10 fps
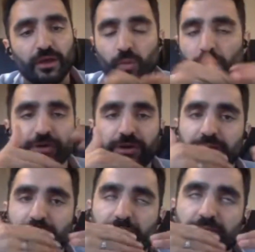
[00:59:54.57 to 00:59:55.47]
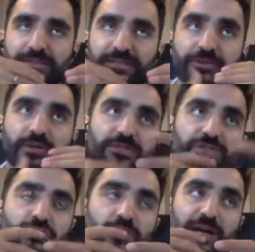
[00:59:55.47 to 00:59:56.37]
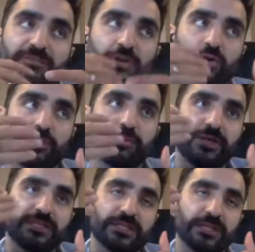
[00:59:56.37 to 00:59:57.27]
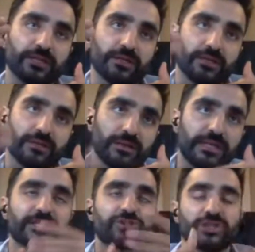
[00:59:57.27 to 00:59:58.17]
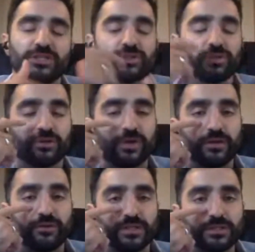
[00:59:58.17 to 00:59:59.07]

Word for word: What other difficulties do you have incorporating ESG into your credit rating